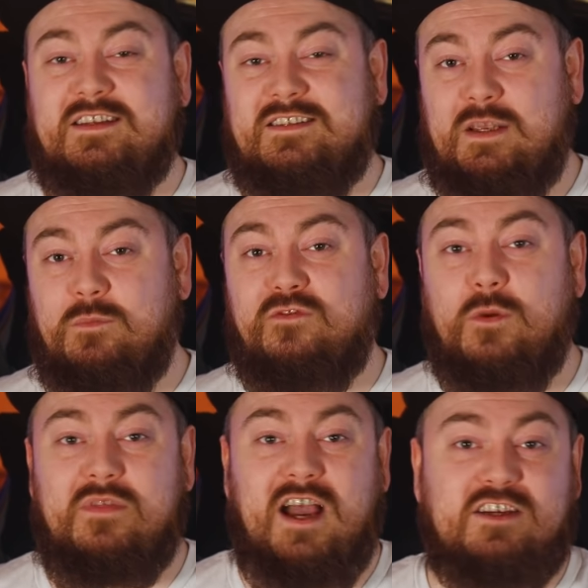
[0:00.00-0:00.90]
a team
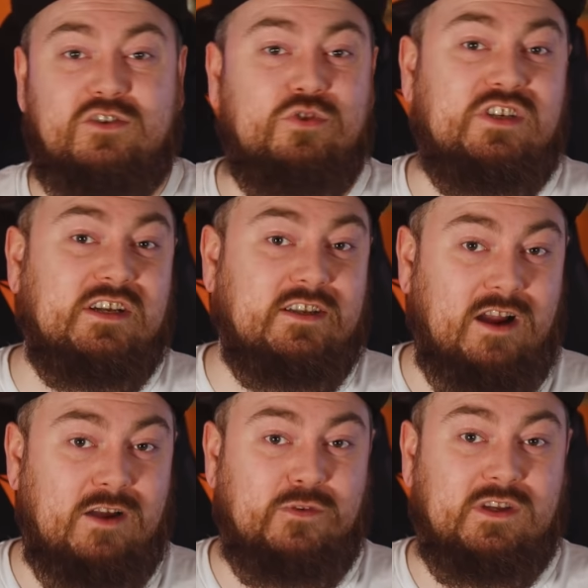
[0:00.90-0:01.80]
from National
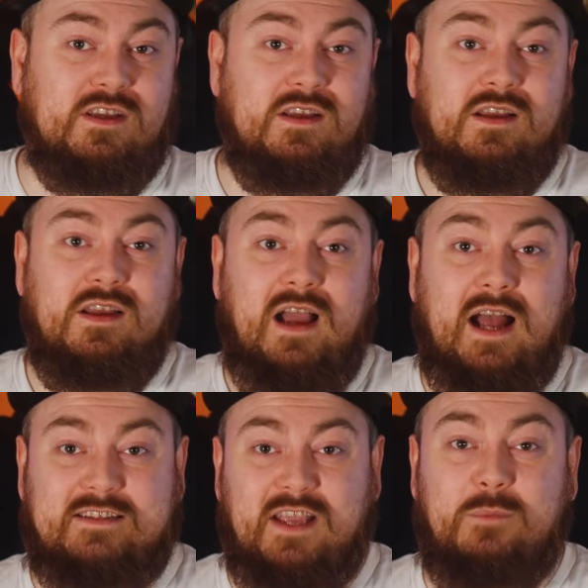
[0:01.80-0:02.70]
Geographic,
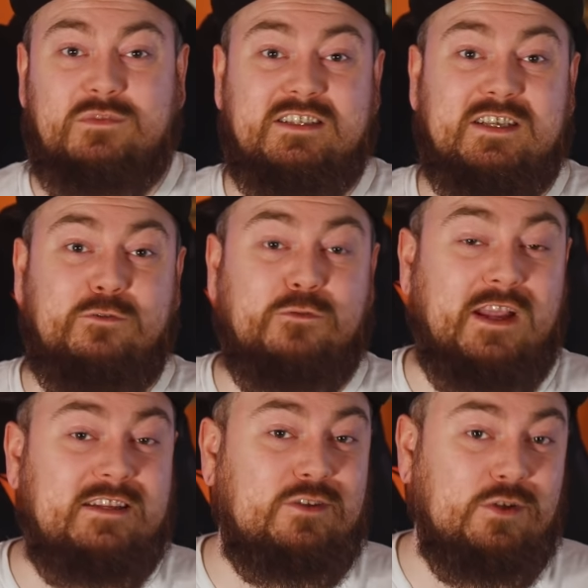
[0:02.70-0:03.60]
attempted to
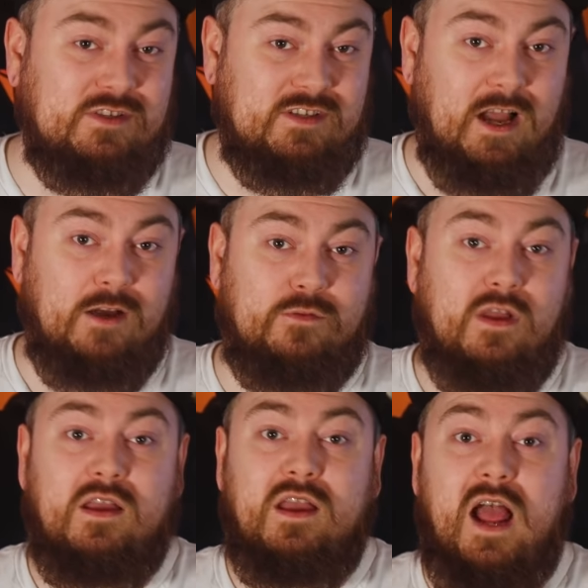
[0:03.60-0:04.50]
find Gustave
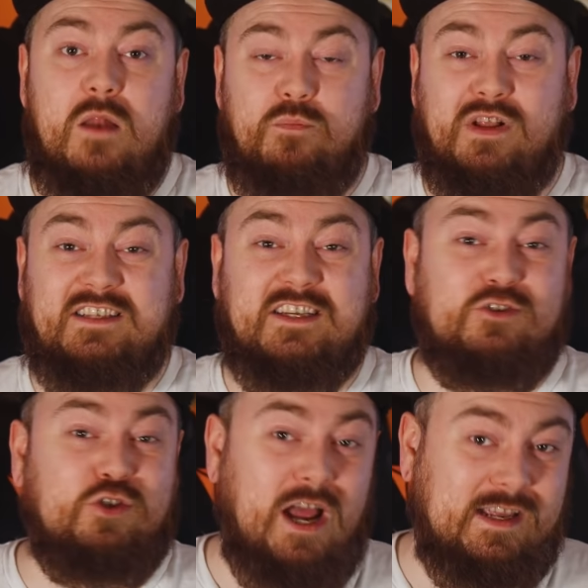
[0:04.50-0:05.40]
and place a
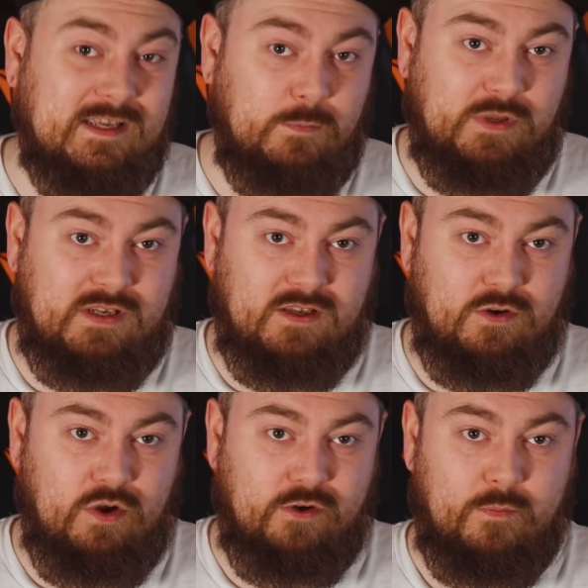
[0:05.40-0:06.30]
tracking beacon
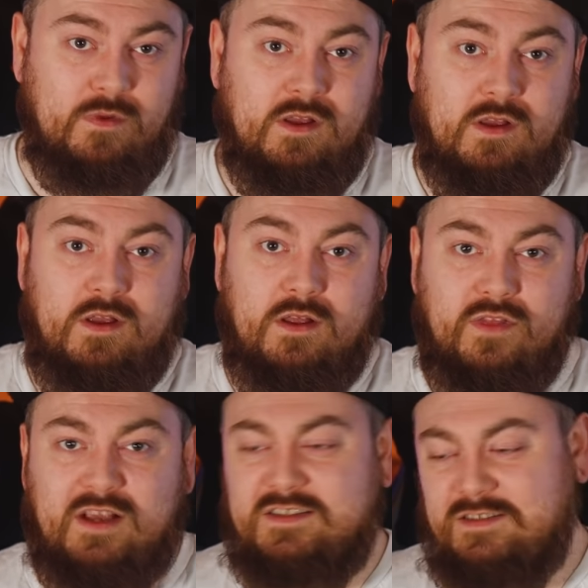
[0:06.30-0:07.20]
on him.
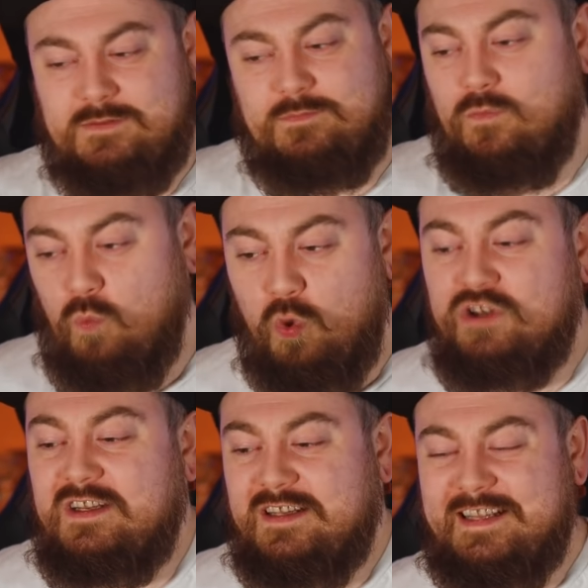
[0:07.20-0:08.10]
This
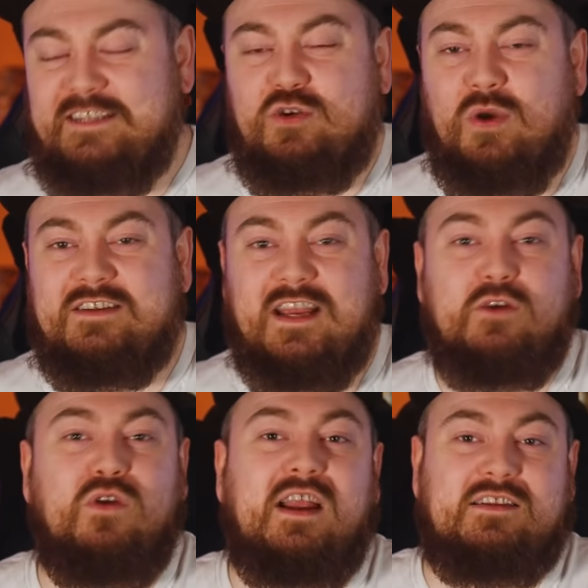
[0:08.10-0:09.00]
wouldn't lead to a
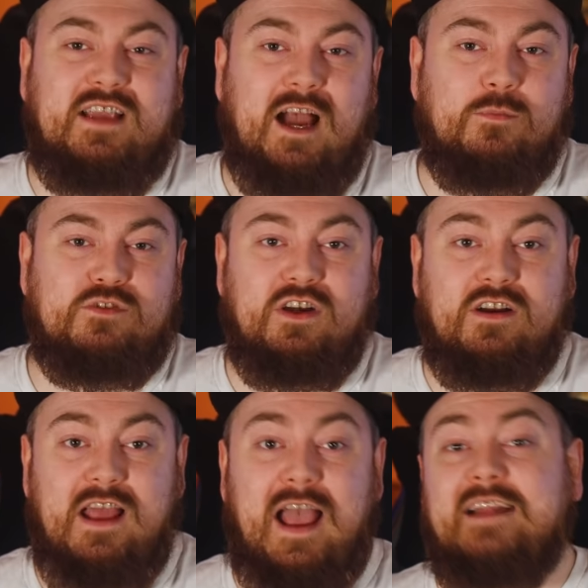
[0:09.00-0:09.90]
direct
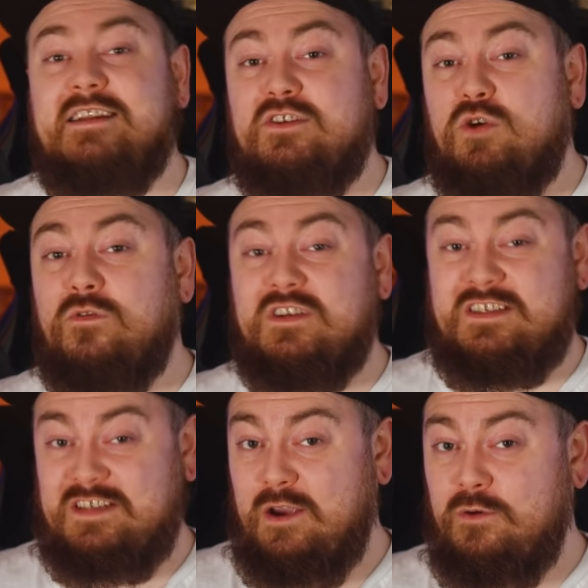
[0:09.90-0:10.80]
capture in and of
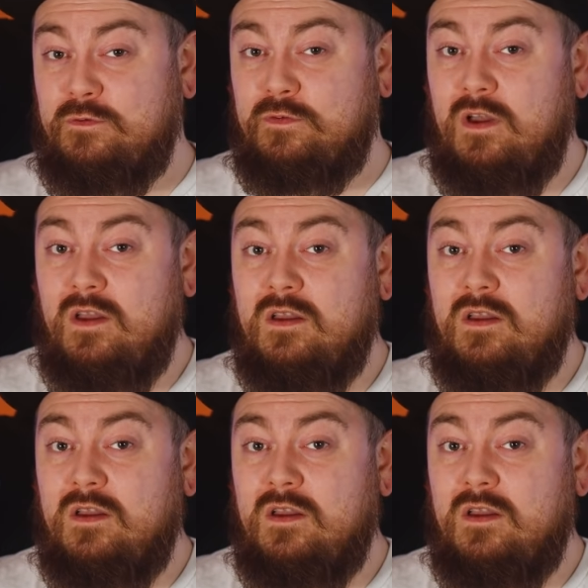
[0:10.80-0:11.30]
itself,